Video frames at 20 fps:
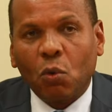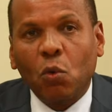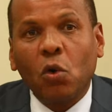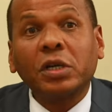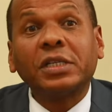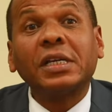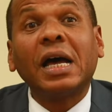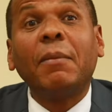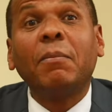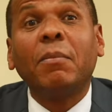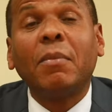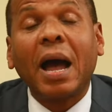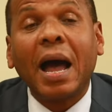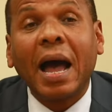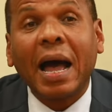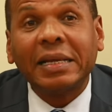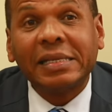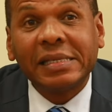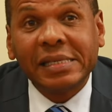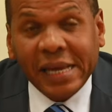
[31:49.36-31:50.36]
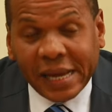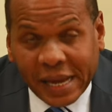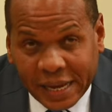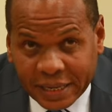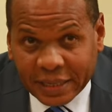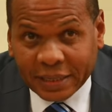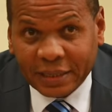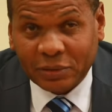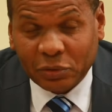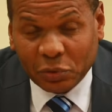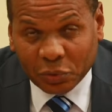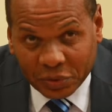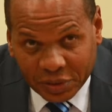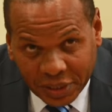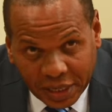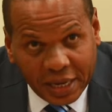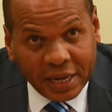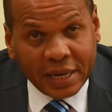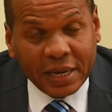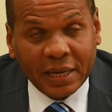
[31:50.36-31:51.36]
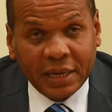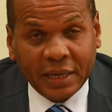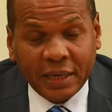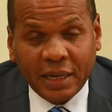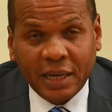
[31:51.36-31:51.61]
What I'm saying today,